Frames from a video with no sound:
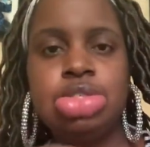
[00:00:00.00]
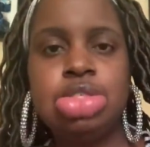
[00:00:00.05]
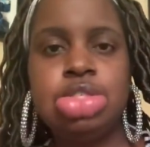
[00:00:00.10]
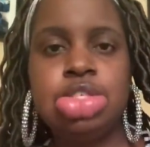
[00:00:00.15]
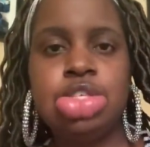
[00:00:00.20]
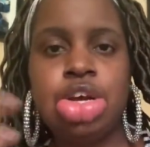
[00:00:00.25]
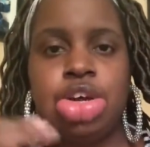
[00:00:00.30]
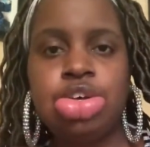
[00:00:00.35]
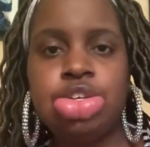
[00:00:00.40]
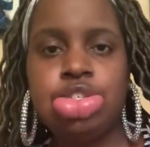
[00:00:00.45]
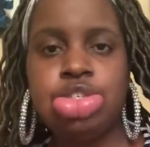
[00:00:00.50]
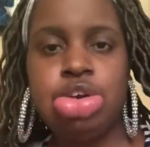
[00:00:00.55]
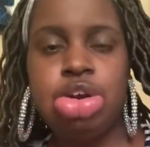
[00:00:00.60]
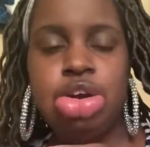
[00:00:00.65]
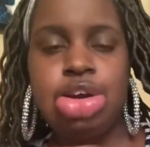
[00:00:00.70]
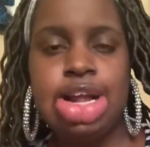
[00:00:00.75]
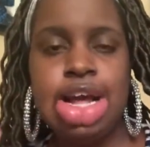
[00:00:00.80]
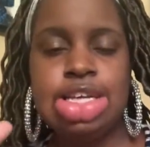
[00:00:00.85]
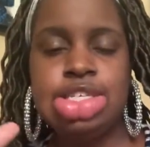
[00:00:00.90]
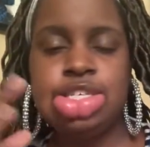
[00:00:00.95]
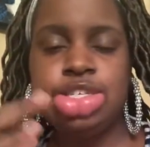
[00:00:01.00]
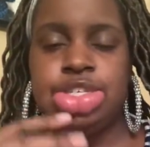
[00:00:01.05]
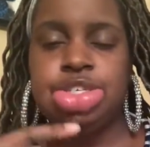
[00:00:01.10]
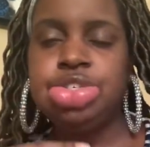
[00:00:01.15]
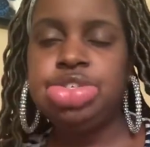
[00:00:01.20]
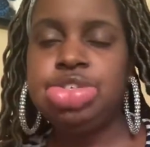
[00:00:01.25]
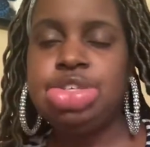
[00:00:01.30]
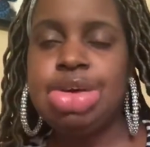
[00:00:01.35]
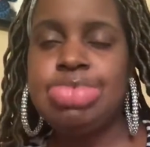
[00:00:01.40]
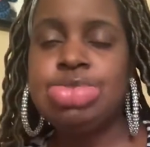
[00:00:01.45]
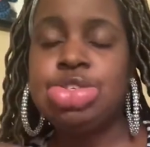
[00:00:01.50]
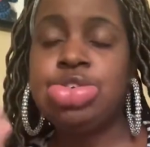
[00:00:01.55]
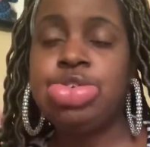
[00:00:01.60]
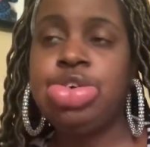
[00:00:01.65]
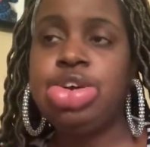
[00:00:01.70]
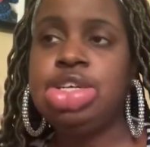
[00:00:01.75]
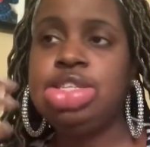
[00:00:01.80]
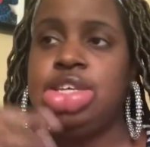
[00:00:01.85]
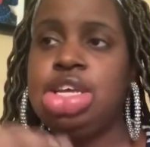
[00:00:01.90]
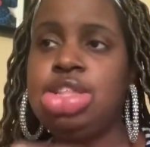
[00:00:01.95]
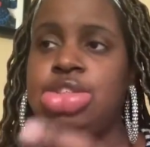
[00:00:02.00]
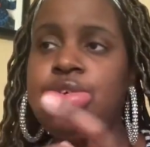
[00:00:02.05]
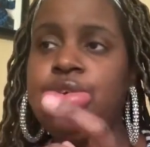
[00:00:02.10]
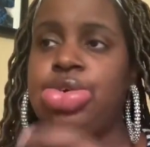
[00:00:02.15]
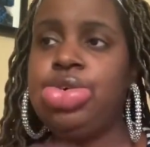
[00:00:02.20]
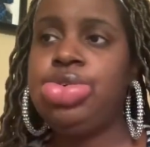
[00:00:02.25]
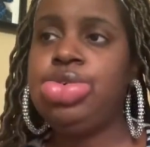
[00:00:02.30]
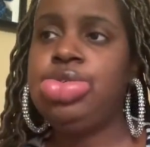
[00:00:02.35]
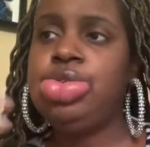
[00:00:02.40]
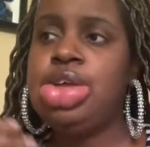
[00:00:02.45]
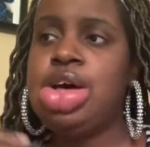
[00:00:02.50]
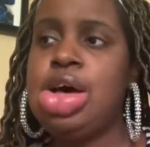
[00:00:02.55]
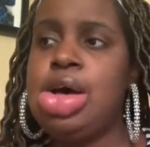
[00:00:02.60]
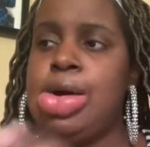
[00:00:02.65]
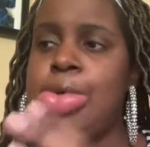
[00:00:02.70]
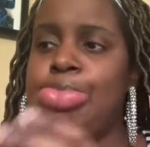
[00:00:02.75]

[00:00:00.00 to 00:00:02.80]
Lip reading: did the whole